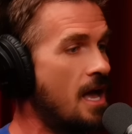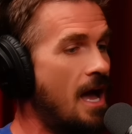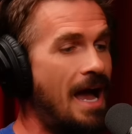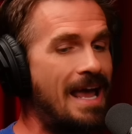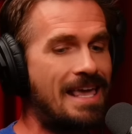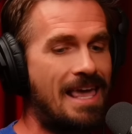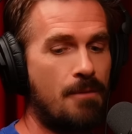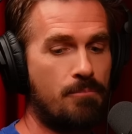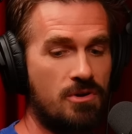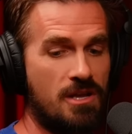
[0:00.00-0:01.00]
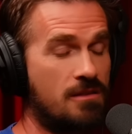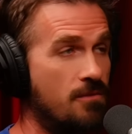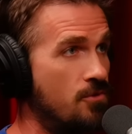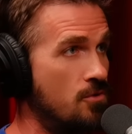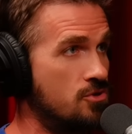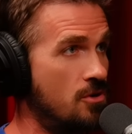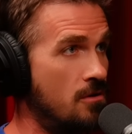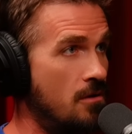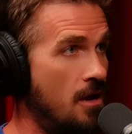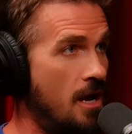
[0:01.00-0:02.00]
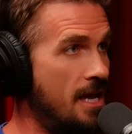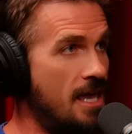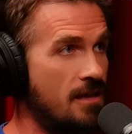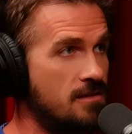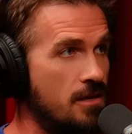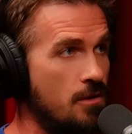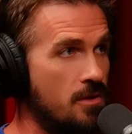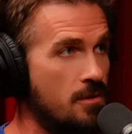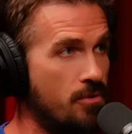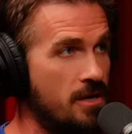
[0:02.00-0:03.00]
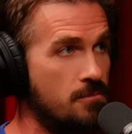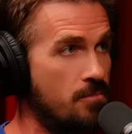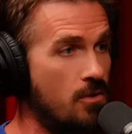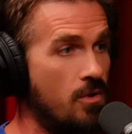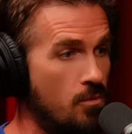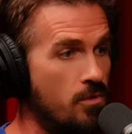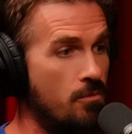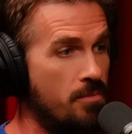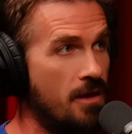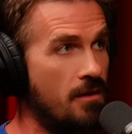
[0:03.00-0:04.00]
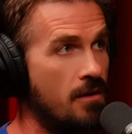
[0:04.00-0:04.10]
I can't predict the future. I can't tell you what the price of Bitcoin will be.